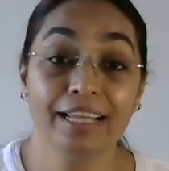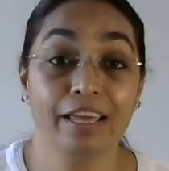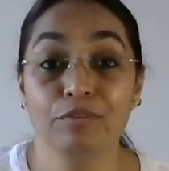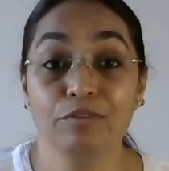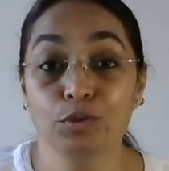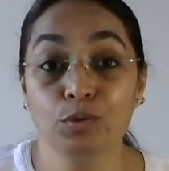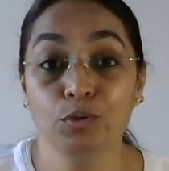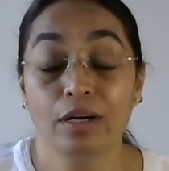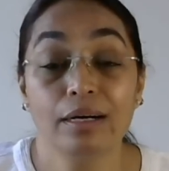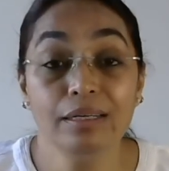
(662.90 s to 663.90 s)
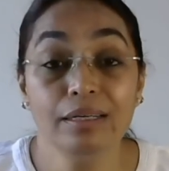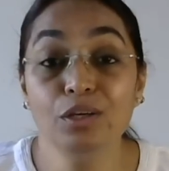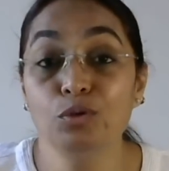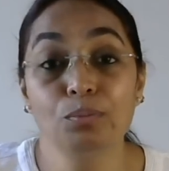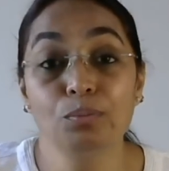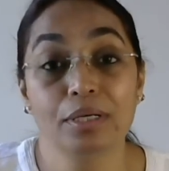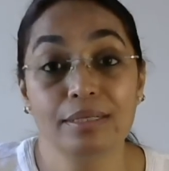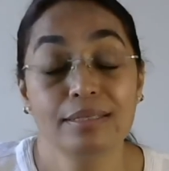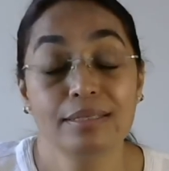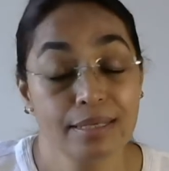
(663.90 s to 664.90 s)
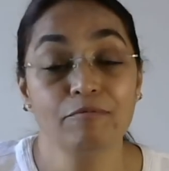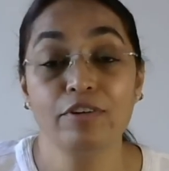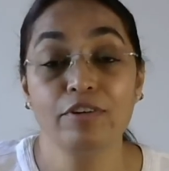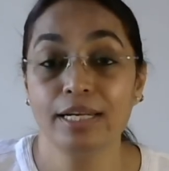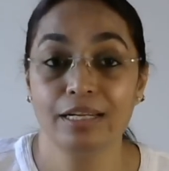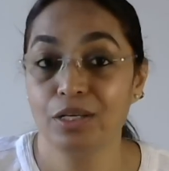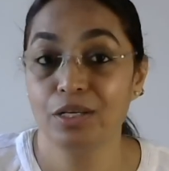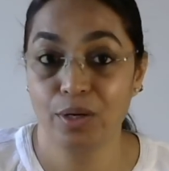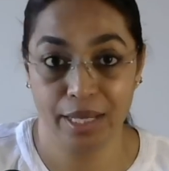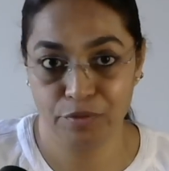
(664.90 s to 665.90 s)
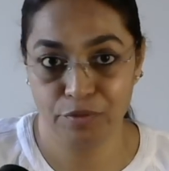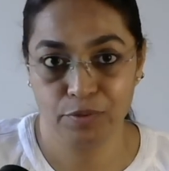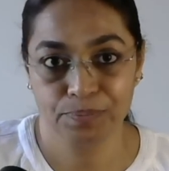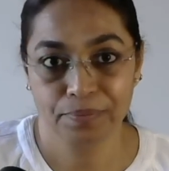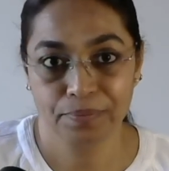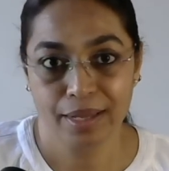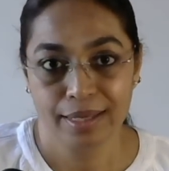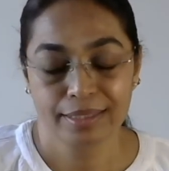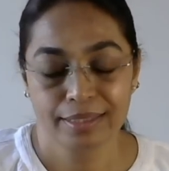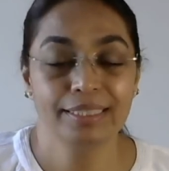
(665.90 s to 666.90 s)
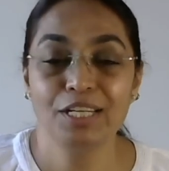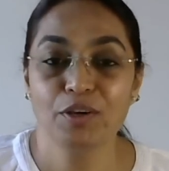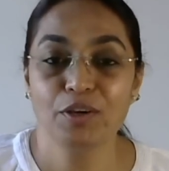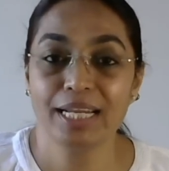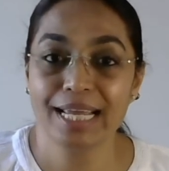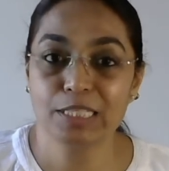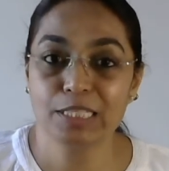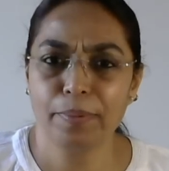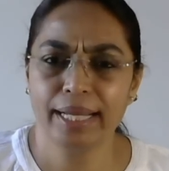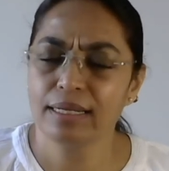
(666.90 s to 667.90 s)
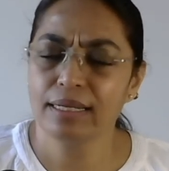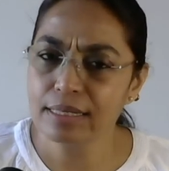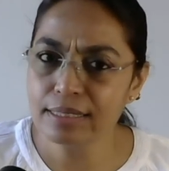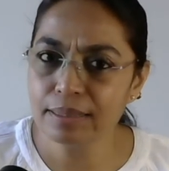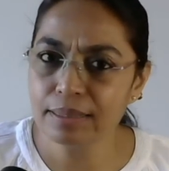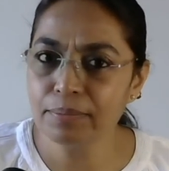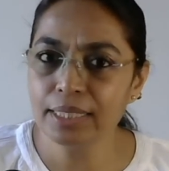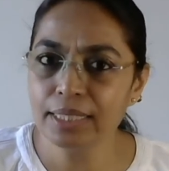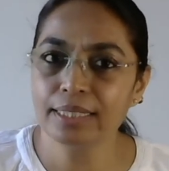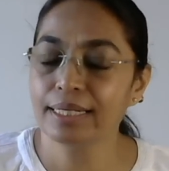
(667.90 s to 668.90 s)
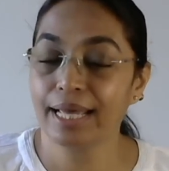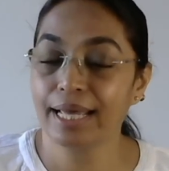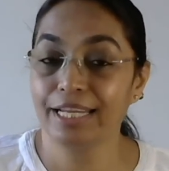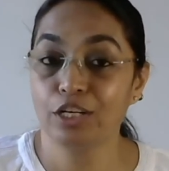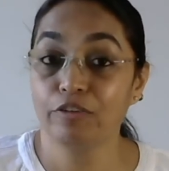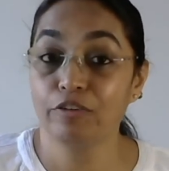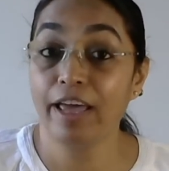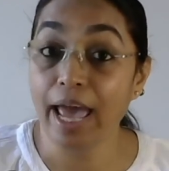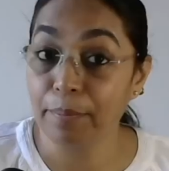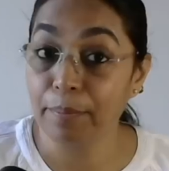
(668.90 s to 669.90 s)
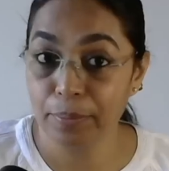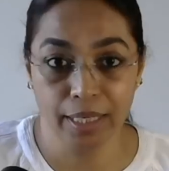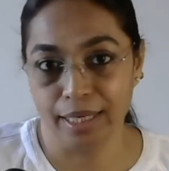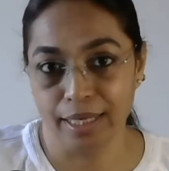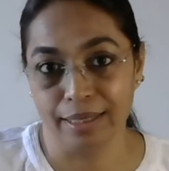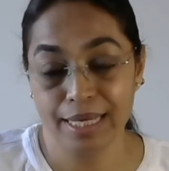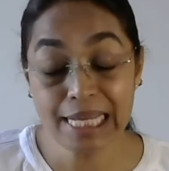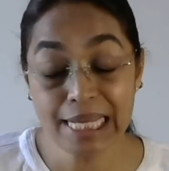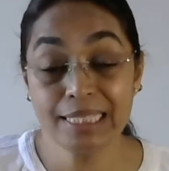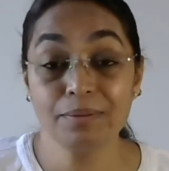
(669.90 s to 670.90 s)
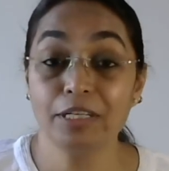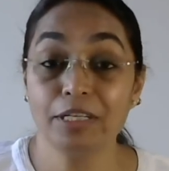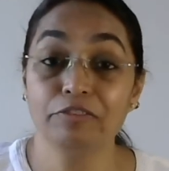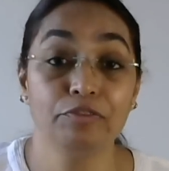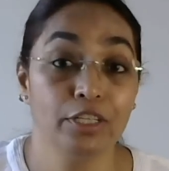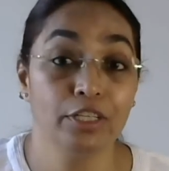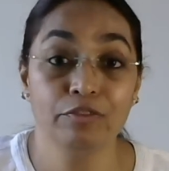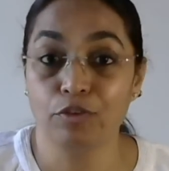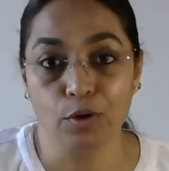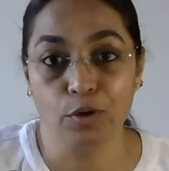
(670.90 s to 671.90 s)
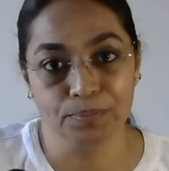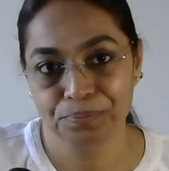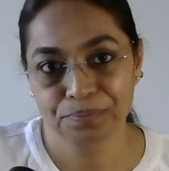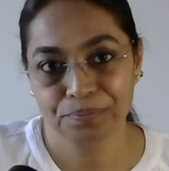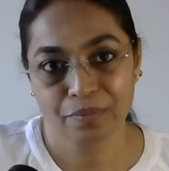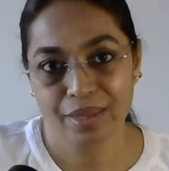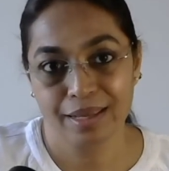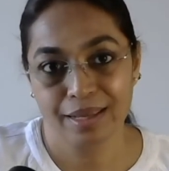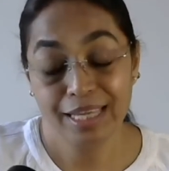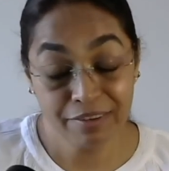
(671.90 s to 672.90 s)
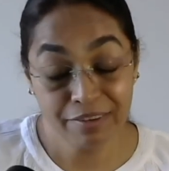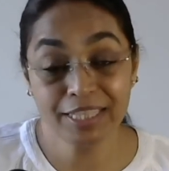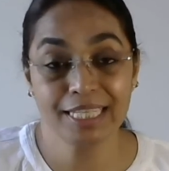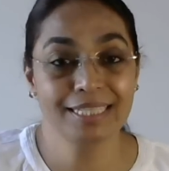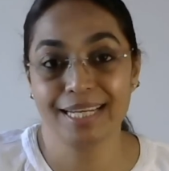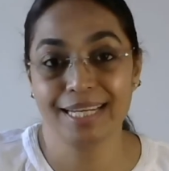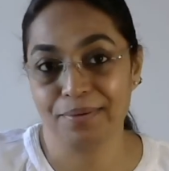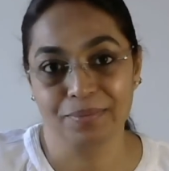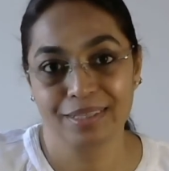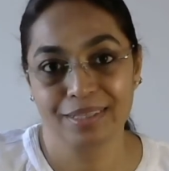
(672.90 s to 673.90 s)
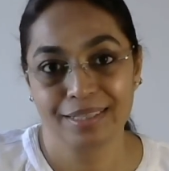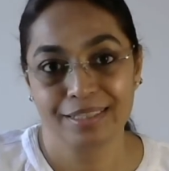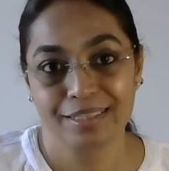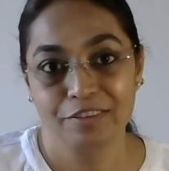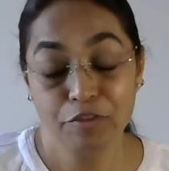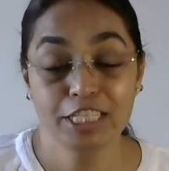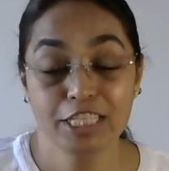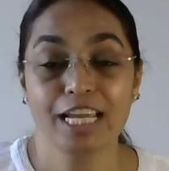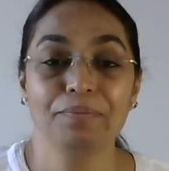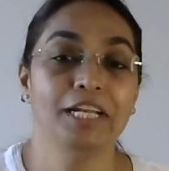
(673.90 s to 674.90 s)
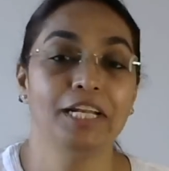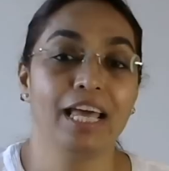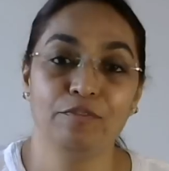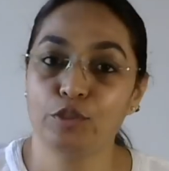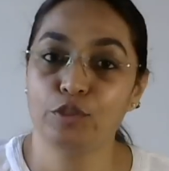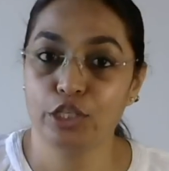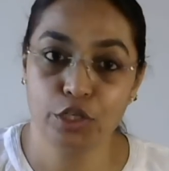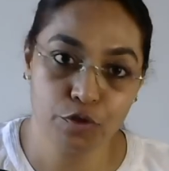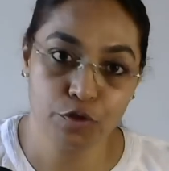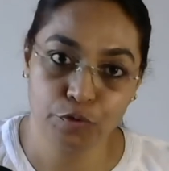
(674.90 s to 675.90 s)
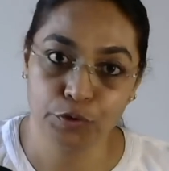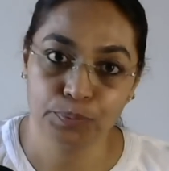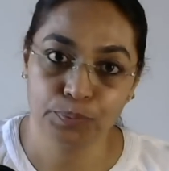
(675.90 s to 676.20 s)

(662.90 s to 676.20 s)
gave you a new birth somewhere in your life? Then you can expect a similar kind of happening in some different form, even this time, which can be life changing for you.